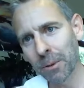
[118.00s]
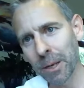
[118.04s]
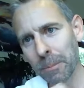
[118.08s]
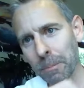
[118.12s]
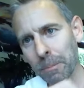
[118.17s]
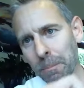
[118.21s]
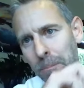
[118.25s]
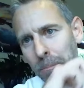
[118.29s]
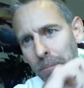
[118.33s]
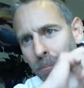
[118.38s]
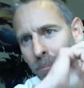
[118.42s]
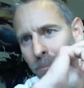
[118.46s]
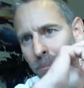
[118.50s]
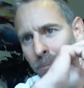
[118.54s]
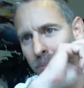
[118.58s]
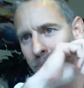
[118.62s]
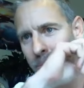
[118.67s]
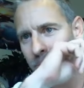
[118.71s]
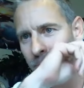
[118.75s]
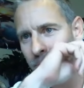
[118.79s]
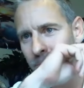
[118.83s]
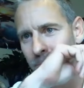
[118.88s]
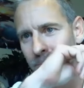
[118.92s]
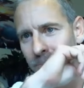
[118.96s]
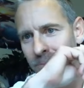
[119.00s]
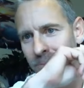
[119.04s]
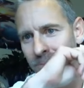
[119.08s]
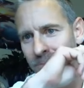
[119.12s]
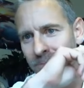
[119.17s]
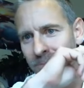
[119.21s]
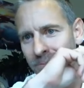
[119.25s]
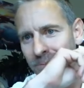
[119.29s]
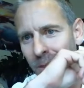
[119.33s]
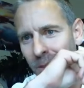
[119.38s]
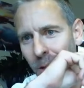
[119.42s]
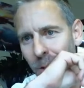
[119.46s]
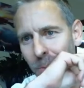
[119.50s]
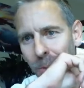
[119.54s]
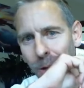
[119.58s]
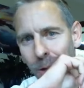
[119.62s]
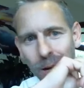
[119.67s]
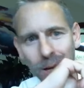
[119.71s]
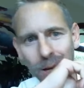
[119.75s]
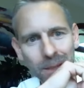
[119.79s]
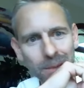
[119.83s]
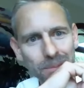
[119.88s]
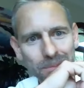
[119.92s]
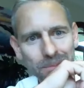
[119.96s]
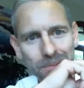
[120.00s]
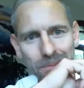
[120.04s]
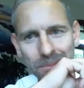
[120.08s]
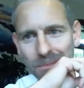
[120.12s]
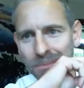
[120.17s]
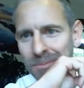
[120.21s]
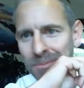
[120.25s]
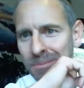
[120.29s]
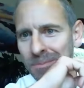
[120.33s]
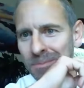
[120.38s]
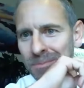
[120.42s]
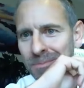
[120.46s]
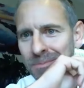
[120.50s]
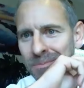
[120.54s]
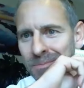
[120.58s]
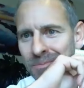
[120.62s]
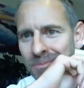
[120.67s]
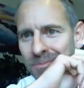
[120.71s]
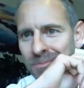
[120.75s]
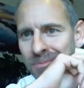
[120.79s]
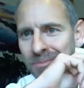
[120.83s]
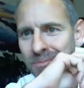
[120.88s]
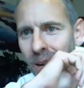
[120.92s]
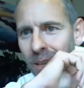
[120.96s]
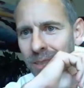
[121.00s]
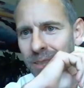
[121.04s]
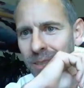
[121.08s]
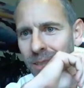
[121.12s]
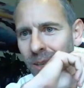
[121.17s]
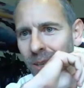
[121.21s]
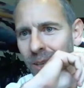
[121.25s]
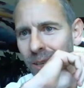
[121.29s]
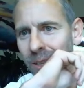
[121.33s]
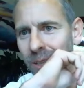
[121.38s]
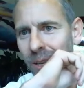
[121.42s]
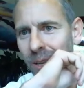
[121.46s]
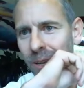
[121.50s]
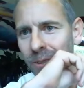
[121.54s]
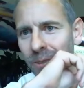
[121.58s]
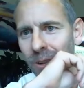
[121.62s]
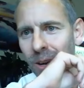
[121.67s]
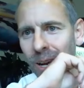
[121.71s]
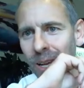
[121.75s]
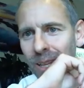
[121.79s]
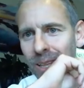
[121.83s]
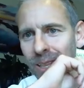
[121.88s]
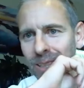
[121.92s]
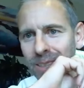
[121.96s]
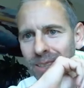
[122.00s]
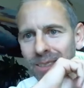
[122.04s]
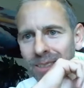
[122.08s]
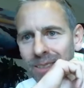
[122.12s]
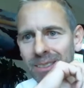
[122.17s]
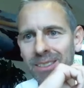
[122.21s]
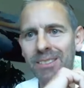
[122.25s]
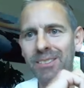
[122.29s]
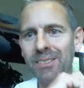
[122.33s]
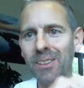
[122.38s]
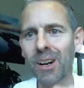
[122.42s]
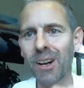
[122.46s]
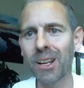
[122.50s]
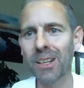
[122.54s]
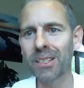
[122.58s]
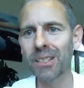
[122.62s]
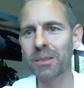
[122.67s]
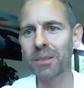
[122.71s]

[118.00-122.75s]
Webb on mine. Oh, sorry. No, Riley. Riley's